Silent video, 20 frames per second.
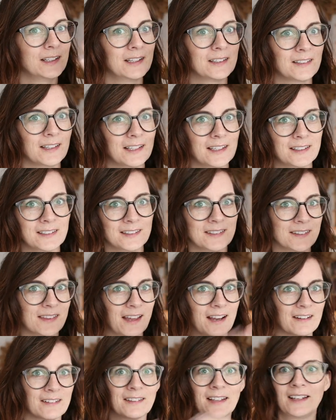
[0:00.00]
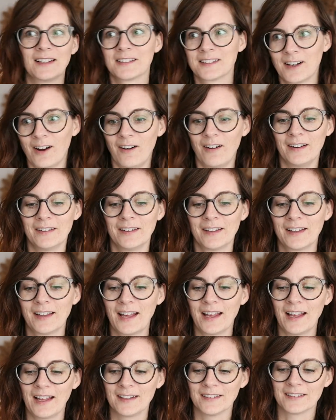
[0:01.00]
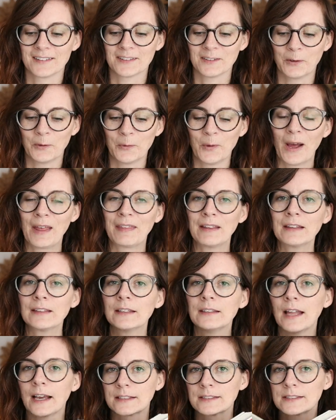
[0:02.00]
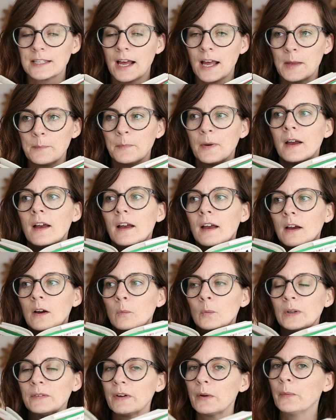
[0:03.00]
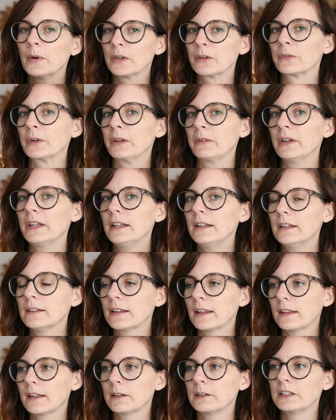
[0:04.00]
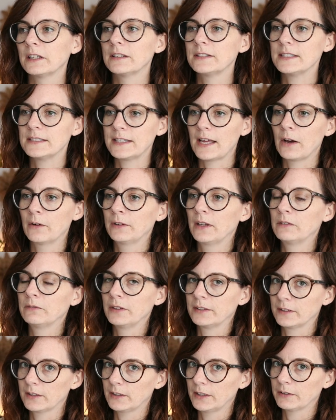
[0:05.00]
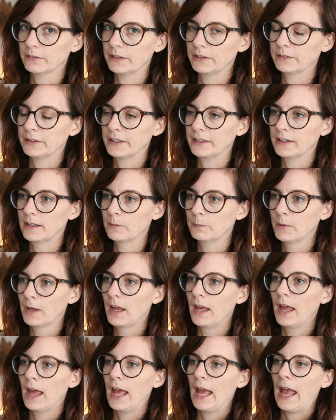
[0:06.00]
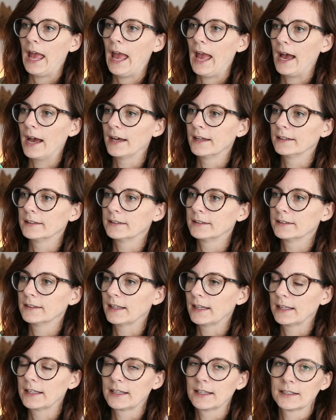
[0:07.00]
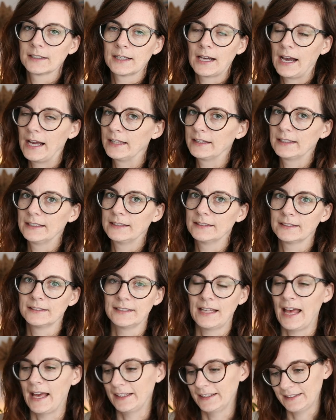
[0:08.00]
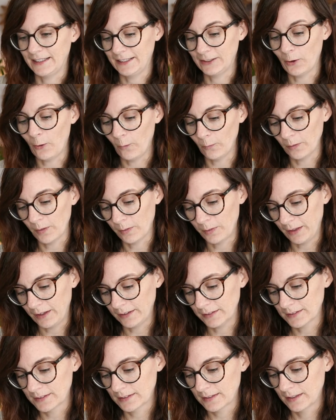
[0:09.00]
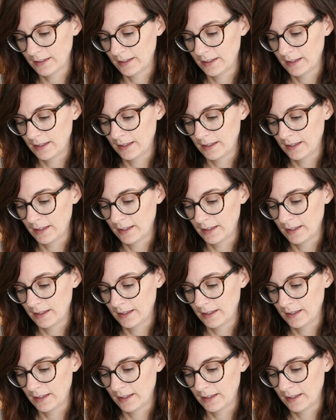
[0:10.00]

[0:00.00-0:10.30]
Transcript: it's like it's there and then it's gone. And so I think the next time, whenever I want to reread these, I think I'm going to sit down and physically reread them and like highlight and annotate all the things.